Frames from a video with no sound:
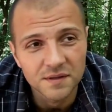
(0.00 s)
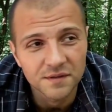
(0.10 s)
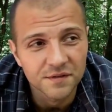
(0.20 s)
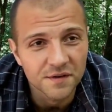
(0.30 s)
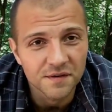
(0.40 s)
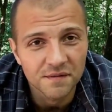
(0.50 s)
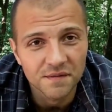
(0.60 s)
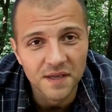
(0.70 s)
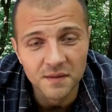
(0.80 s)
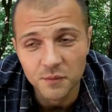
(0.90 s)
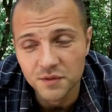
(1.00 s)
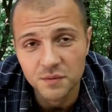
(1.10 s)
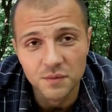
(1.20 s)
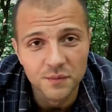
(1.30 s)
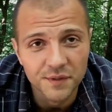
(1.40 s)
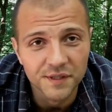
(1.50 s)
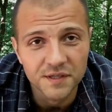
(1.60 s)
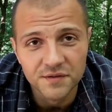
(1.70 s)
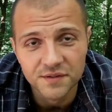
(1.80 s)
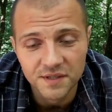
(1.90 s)
a certain thing which you were really
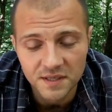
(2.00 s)
interested